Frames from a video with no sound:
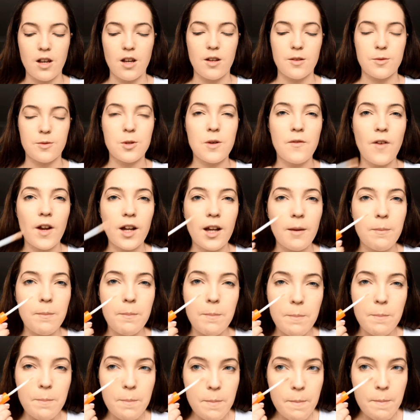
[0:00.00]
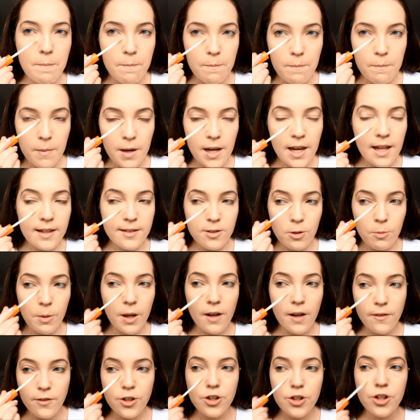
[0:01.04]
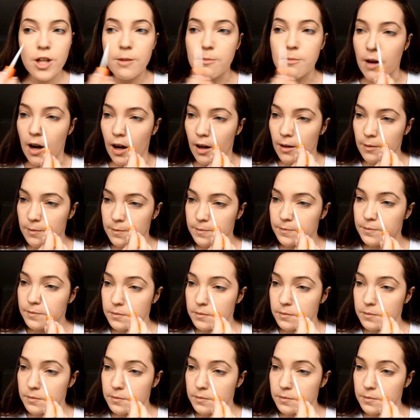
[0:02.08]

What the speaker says: sort of like a little bit of shimmer,